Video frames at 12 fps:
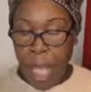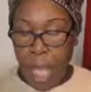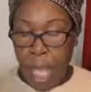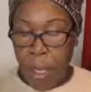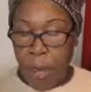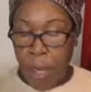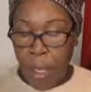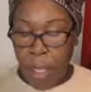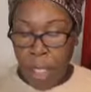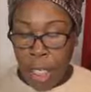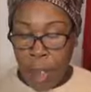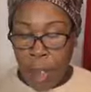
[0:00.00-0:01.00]
If your
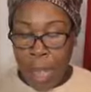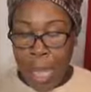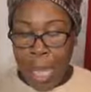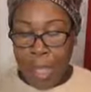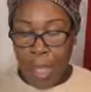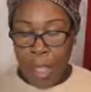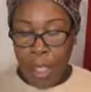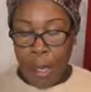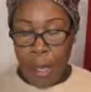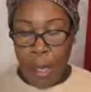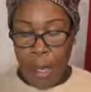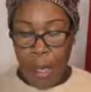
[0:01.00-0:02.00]
children had
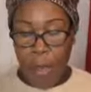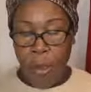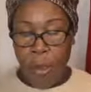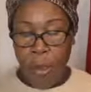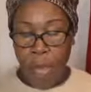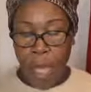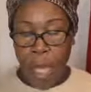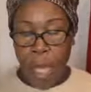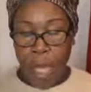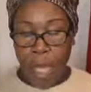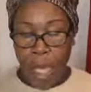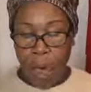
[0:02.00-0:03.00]
disobeyed you
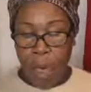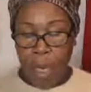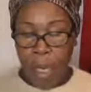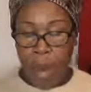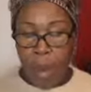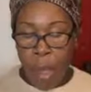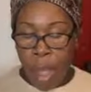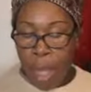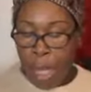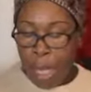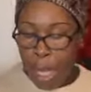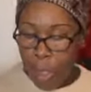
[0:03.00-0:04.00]
and committed wrong
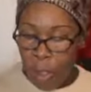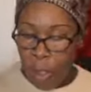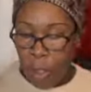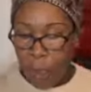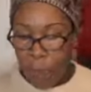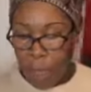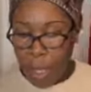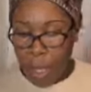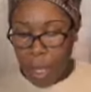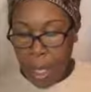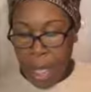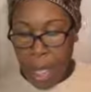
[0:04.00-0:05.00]
against you,
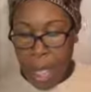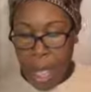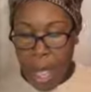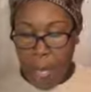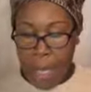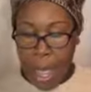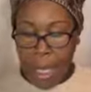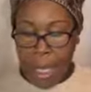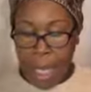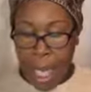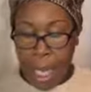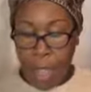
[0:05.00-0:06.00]
and that
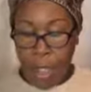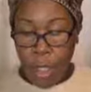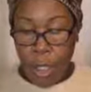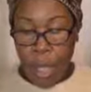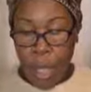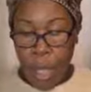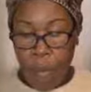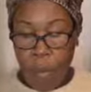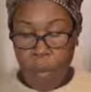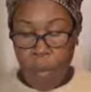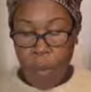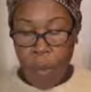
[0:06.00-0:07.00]
child should
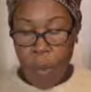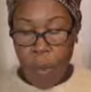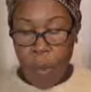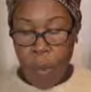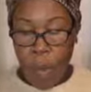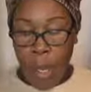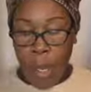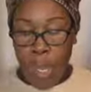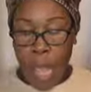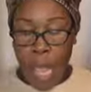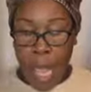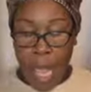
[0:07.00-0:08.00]
come with
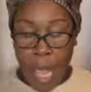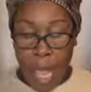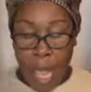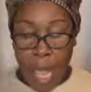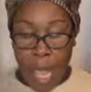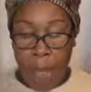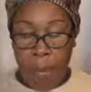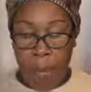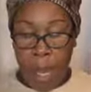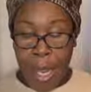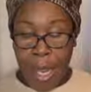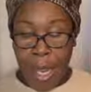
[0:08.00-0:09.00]
a
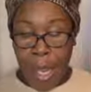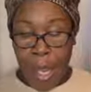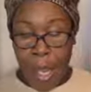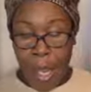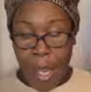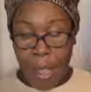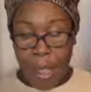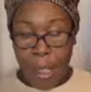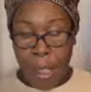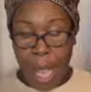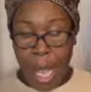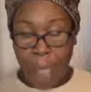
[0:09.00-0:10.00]
breaking heart
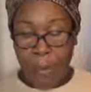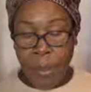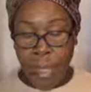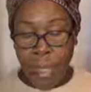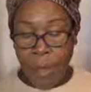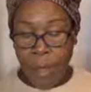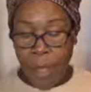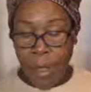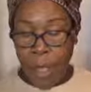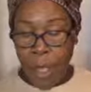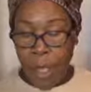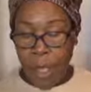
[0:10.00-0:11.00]
to ask forgiveness,
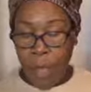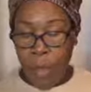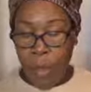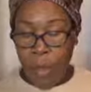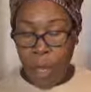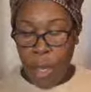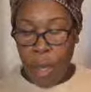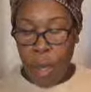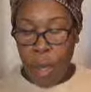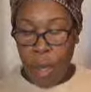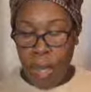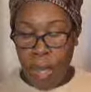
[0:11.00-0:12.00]
You know
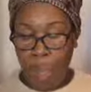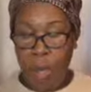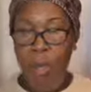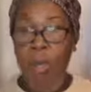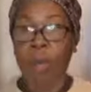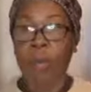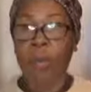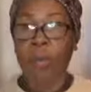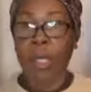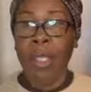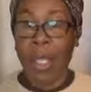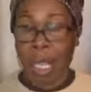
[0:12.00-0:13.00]
what you
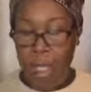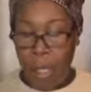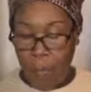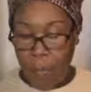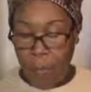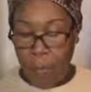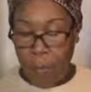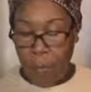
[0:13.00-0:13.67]
would do.